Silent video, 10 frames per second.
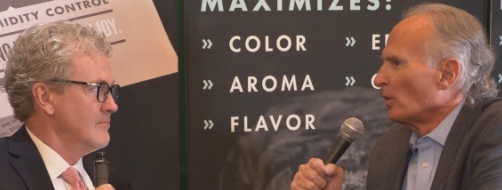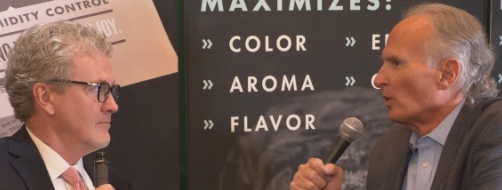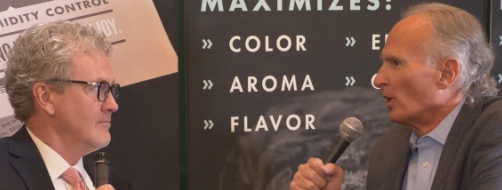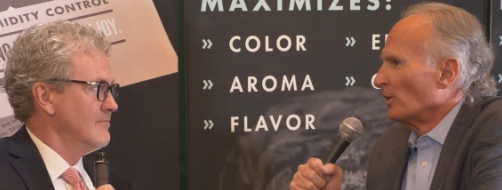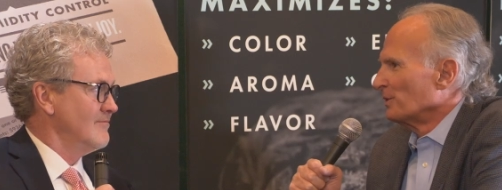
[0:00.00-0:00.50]

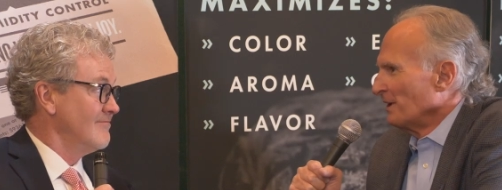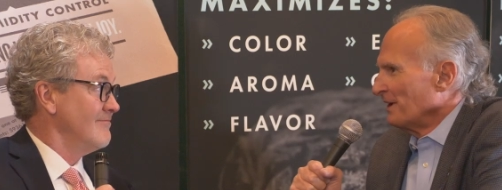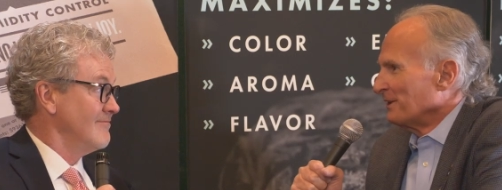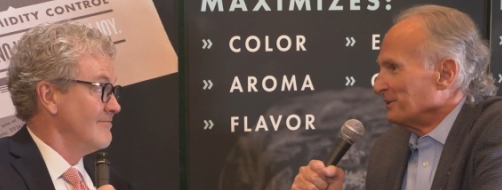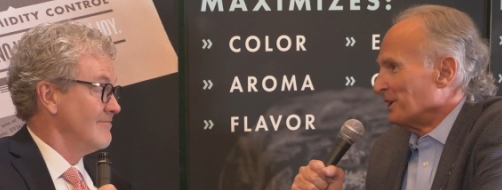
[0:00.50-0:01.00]
Speaker 1: railroad
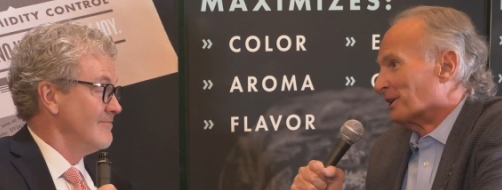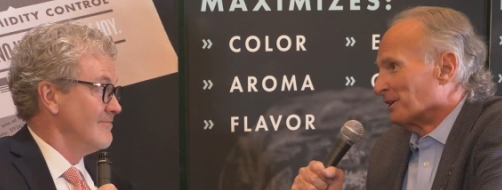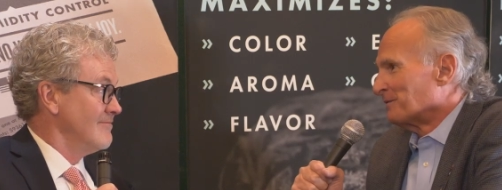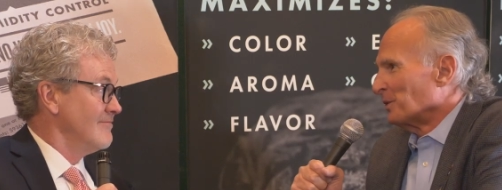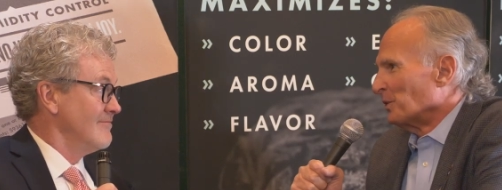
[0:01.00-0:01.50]

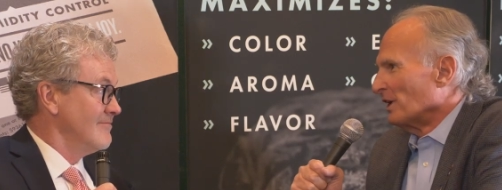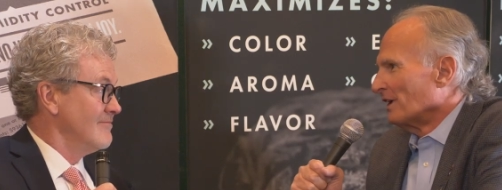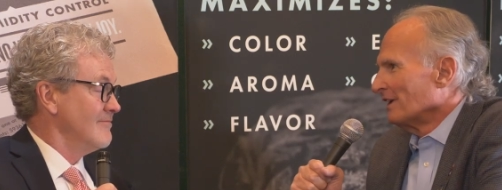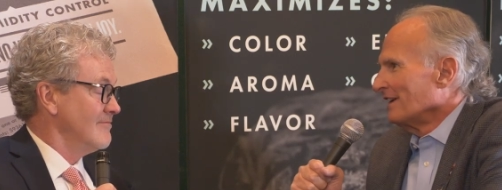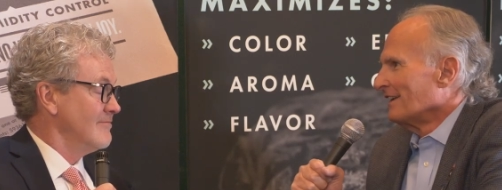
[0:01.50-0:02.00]
deal, if you
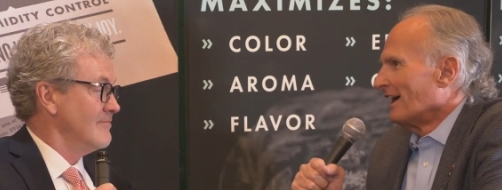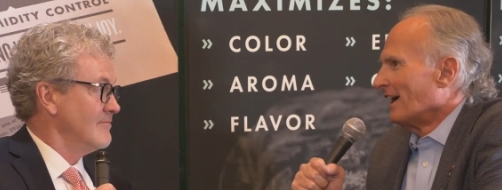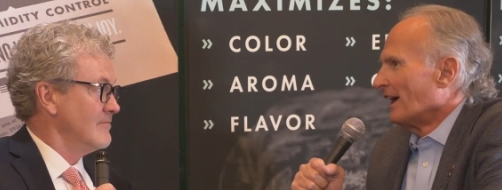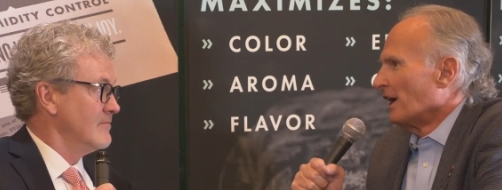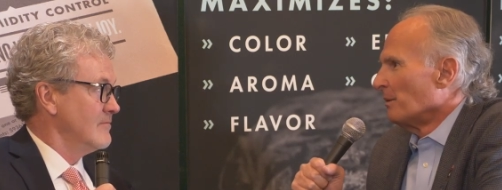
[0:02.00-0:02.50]
will.
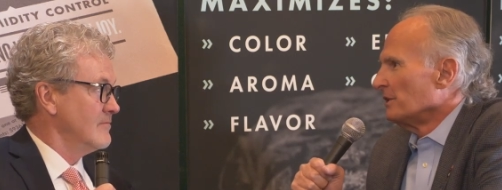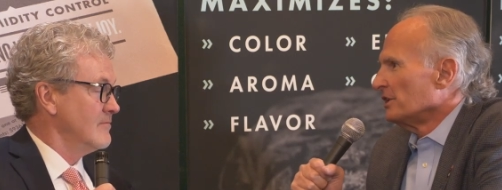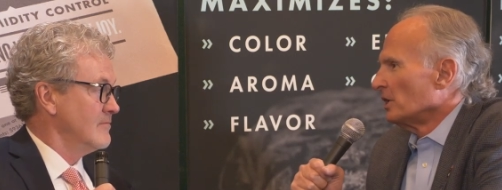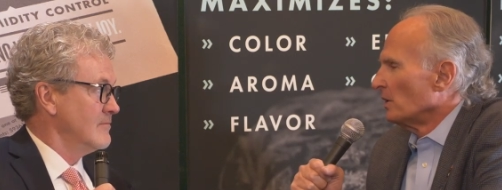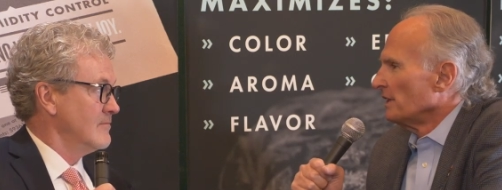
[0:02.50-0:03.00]
Um,
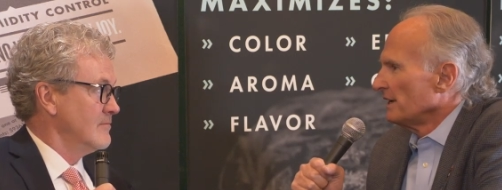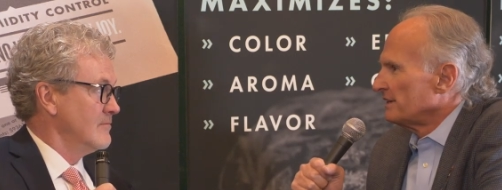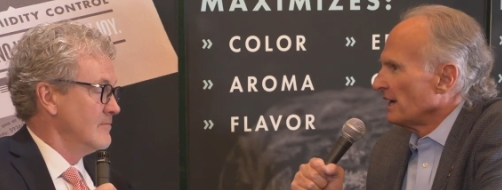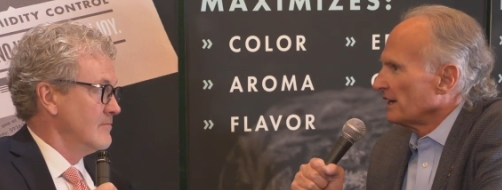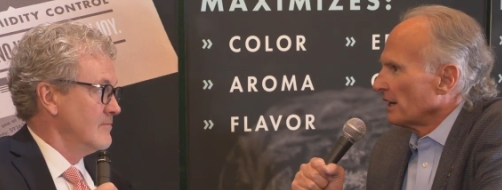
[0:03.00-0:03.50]
you know, and they
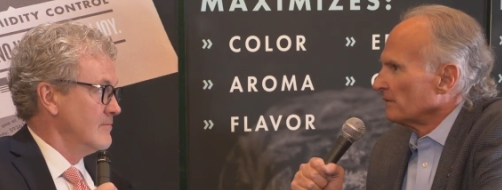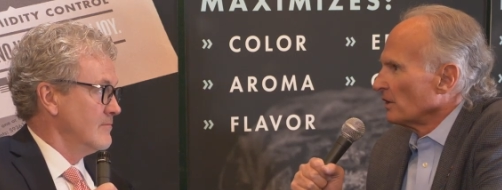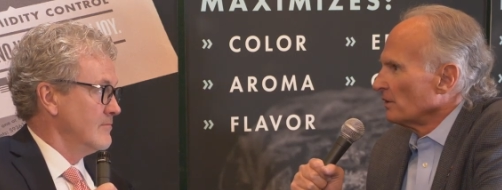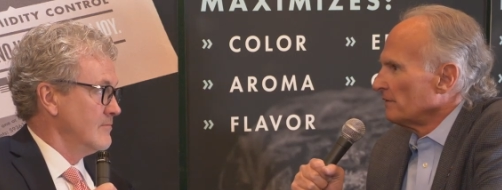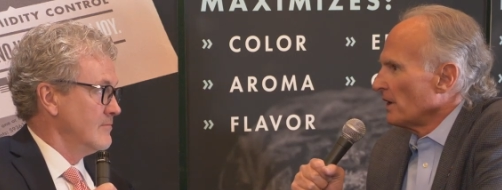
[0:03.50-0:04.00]
take care of
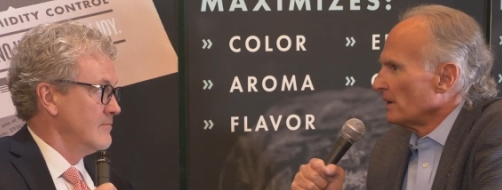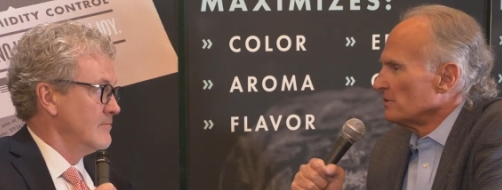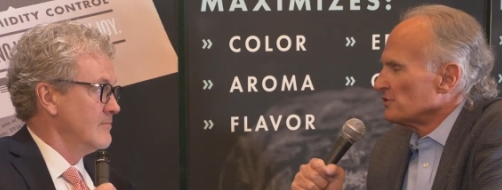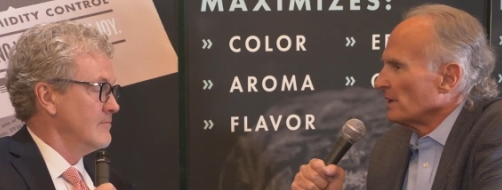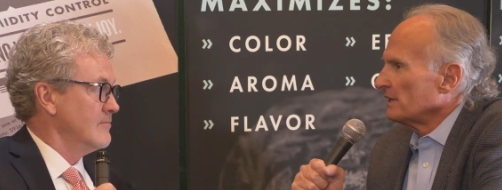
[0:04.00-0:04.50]
other
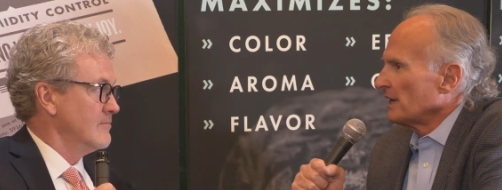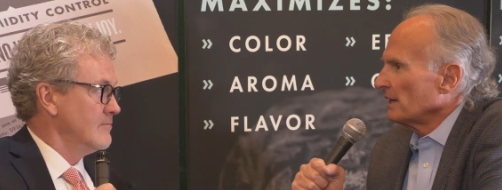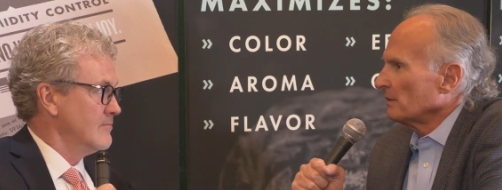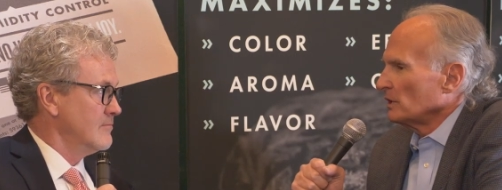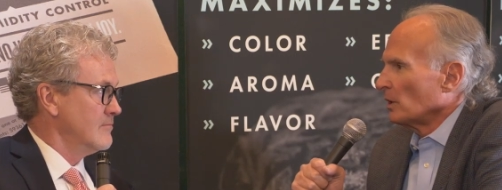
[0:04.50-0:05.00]
veterans. They
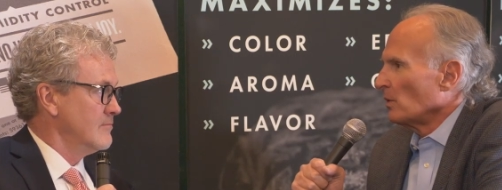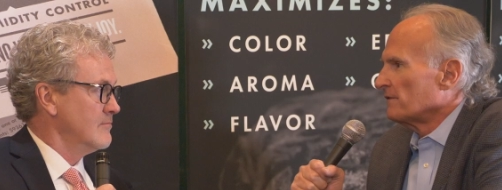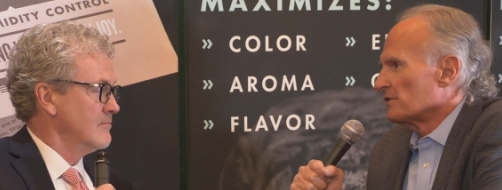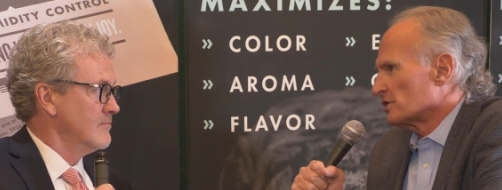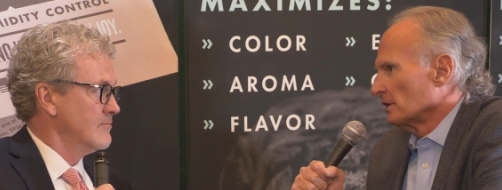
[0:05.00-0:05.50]
take, you know, we
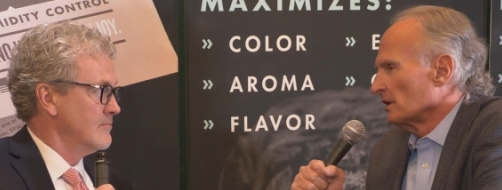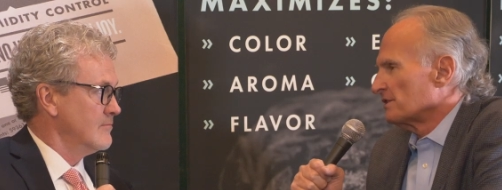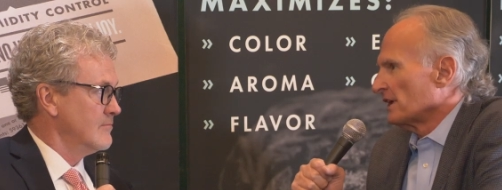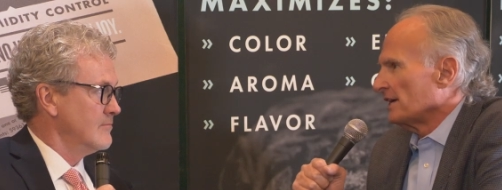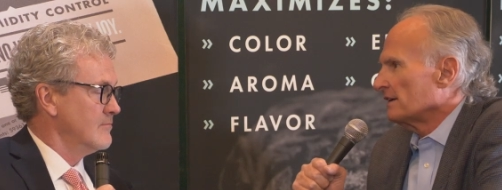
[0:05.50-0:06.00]

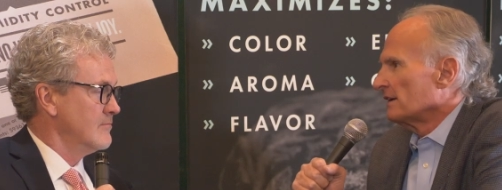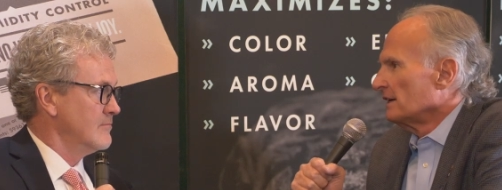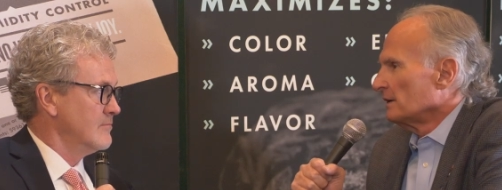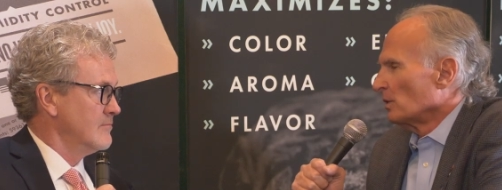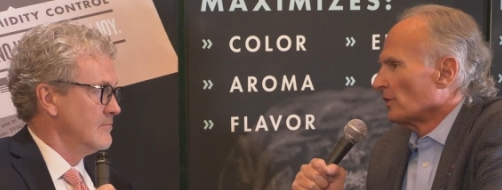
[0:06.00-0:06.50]
facilitate
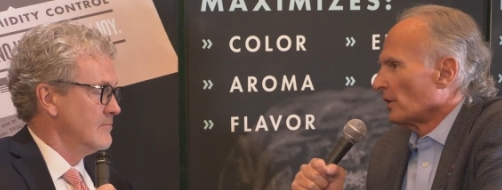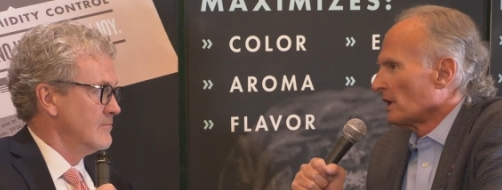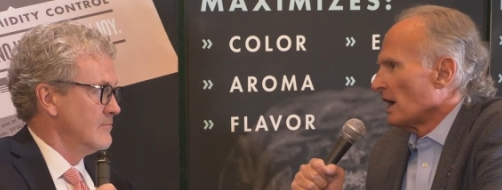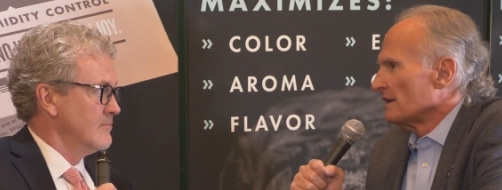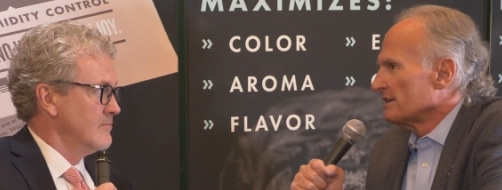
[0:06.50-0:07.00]
with our
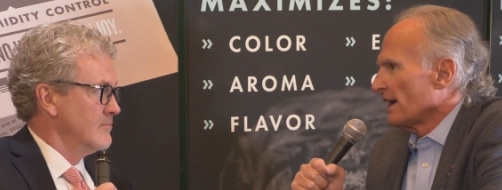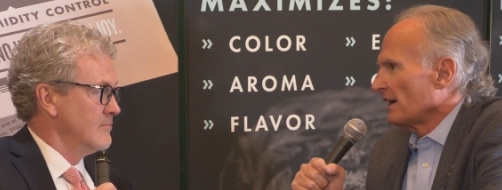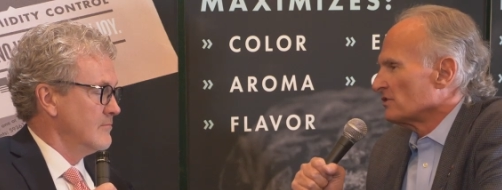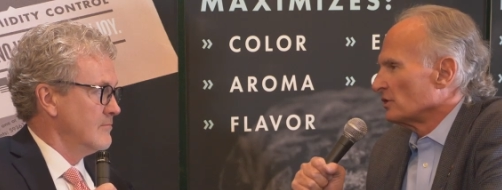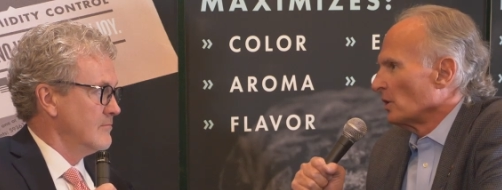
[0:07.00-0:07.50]

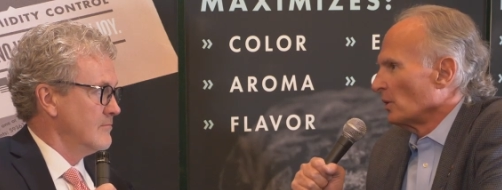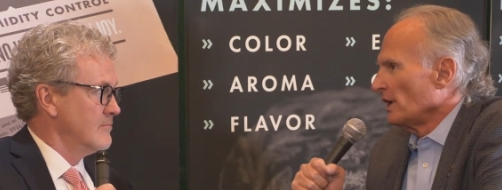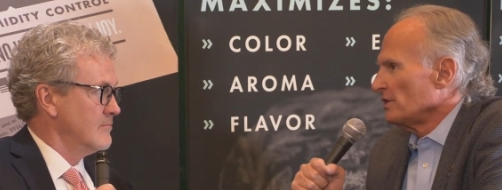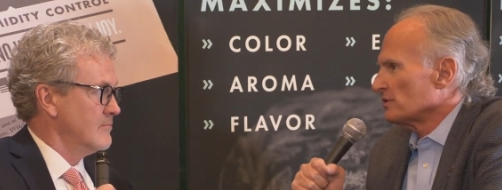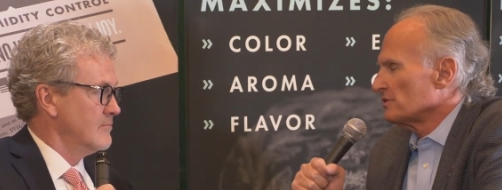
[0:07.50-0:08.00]
contacts, the
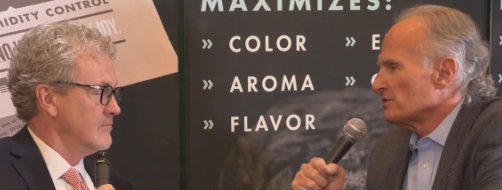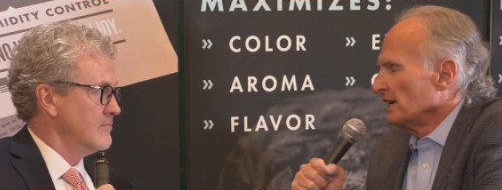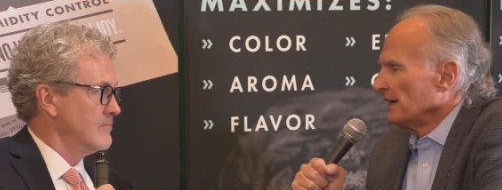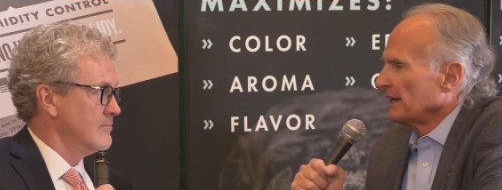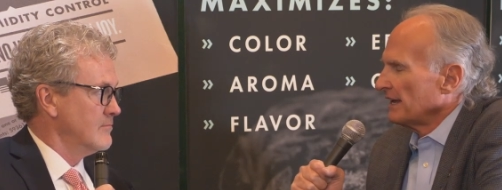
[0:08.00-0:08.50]
donations.
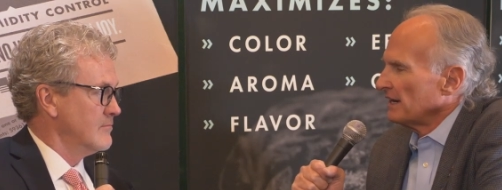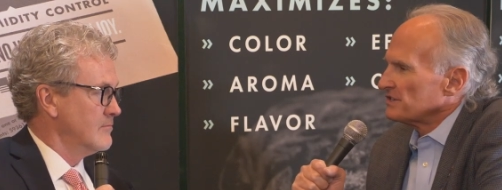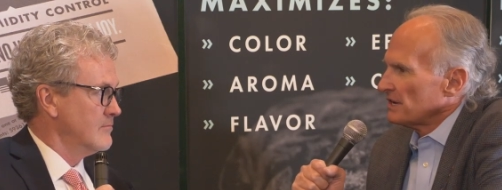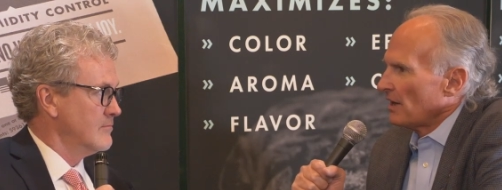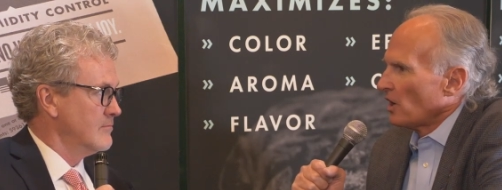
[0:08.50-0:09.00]
And again,
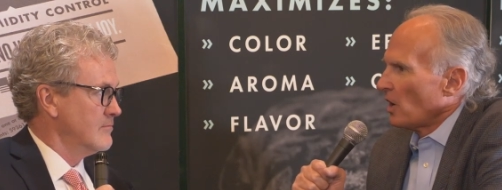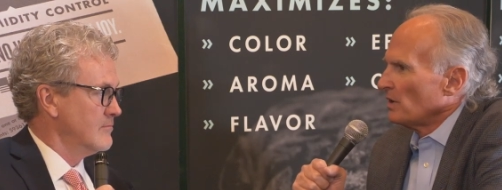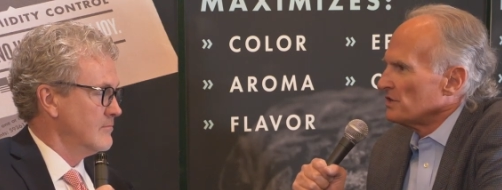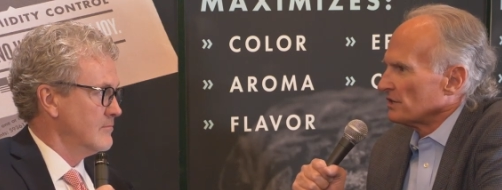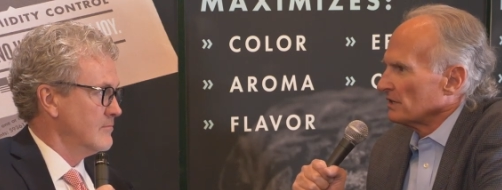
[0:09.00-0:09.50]
it's not
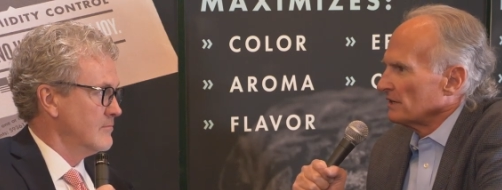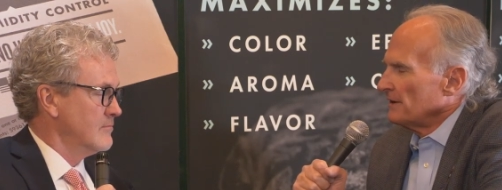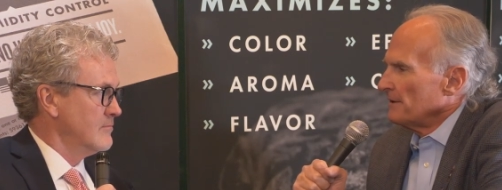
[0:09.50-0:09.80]
always a,